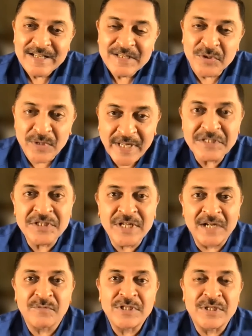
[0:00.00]
So let's
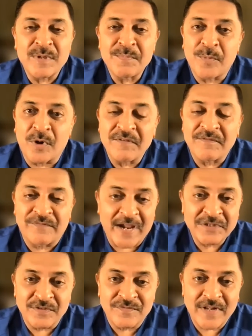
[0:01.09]
start with some important
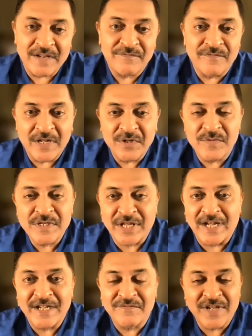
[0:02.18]
facts of life. Where do we
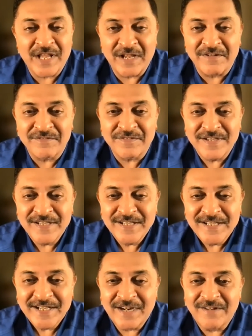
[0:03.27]
stand? And we have
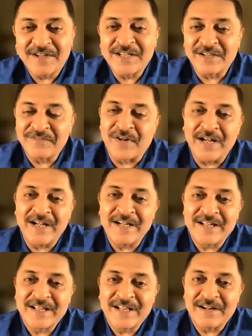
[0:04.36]
our dear friend,
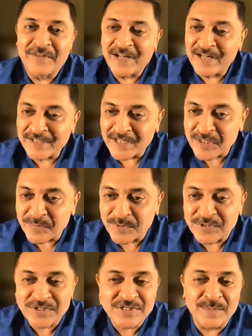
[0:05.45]
a very intelligent
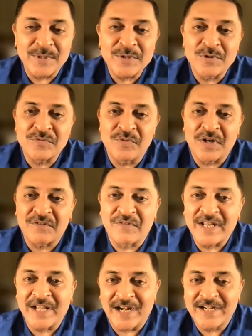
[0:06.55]
person, somebody who has worked
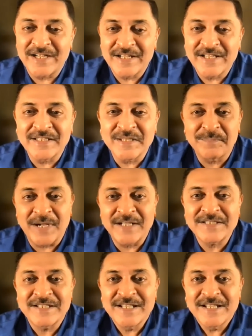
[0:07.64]
very hard in the
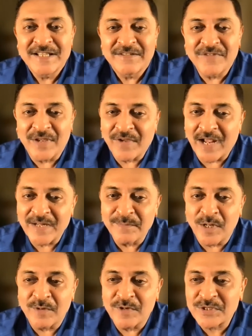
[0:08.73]
past. We have had him
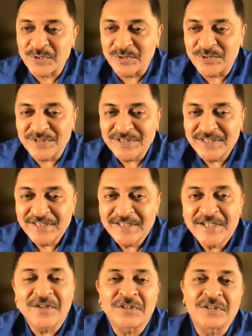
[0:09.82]
on our show.
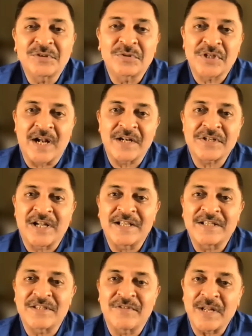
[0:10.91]
Dr. Tushar Shah
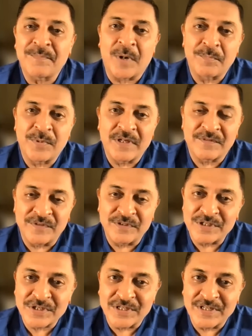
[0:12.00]
is a very popular
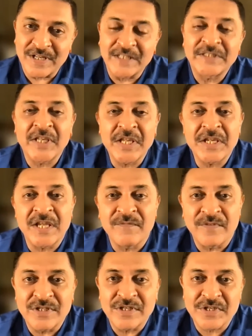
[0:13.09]
physician, a thinking
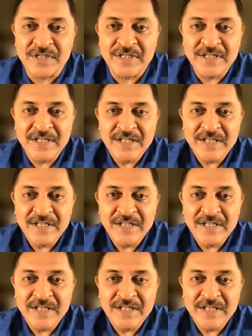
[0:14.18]
physician,